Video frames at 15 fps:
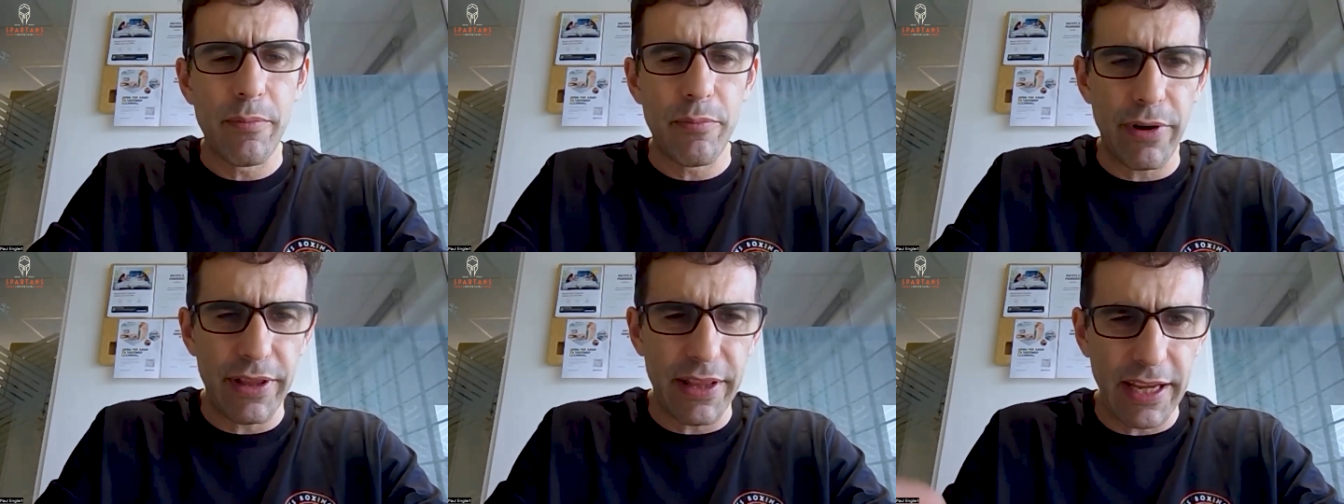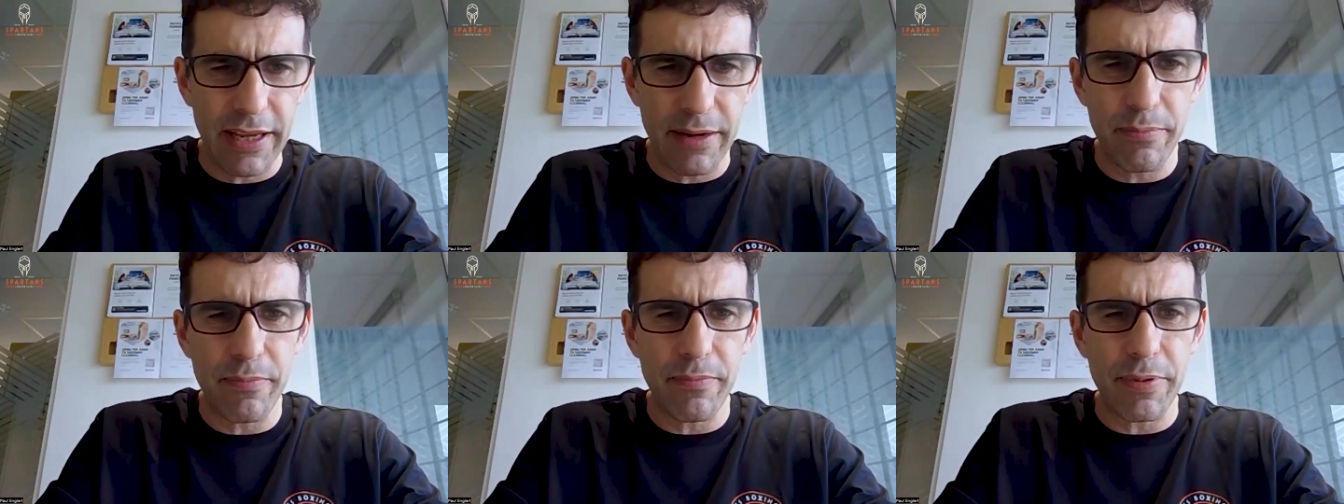breathing
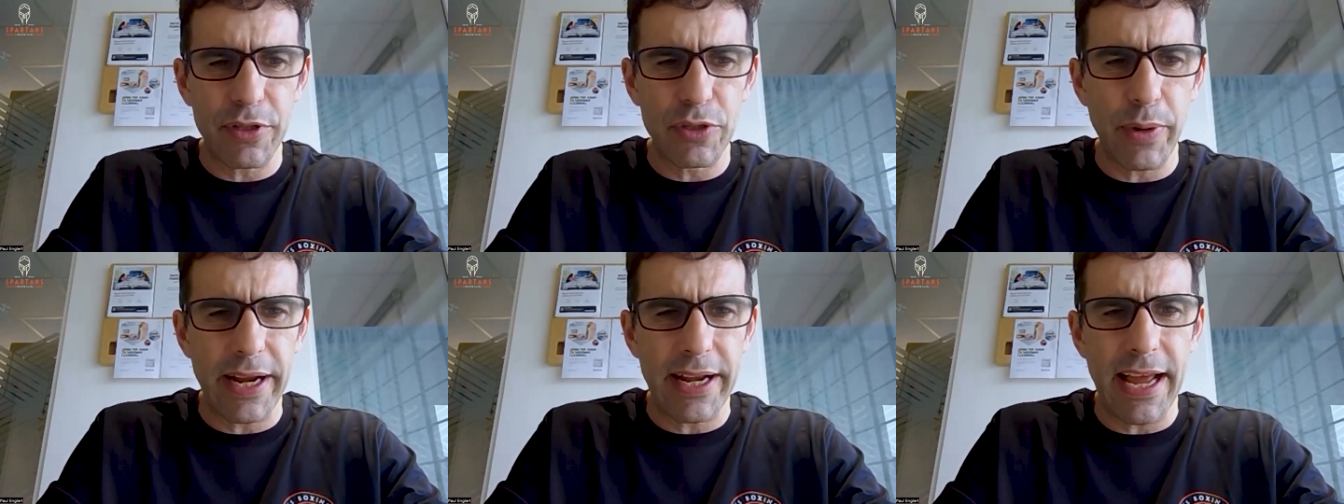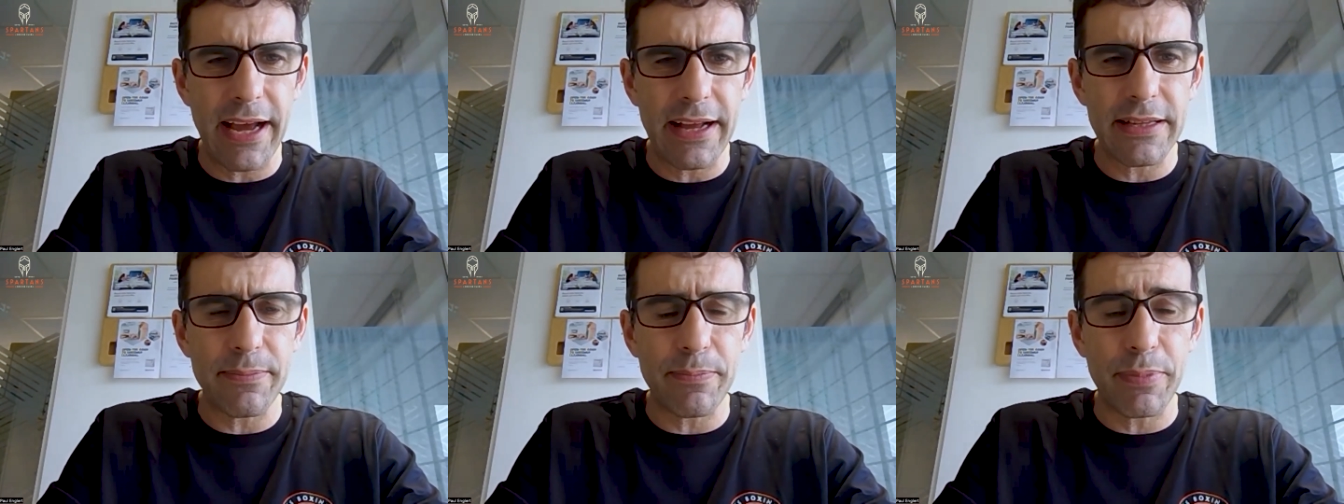in
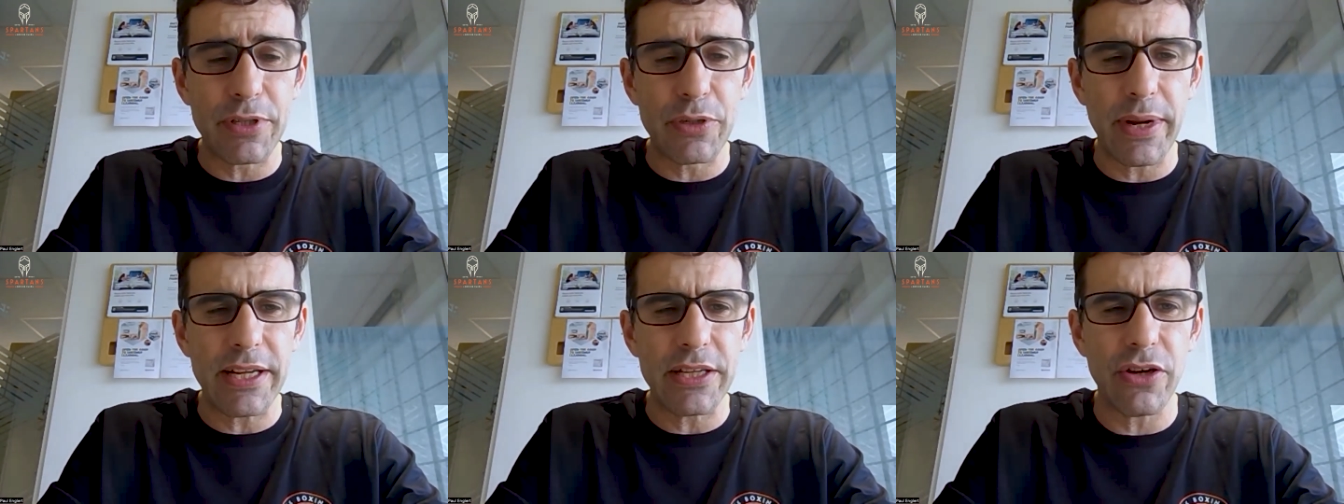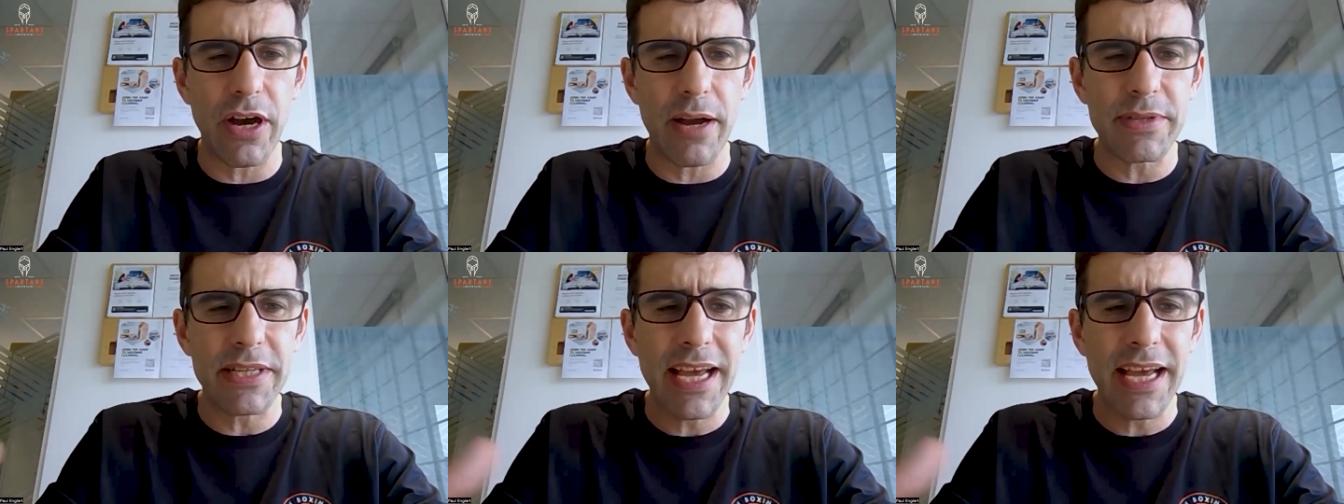between times,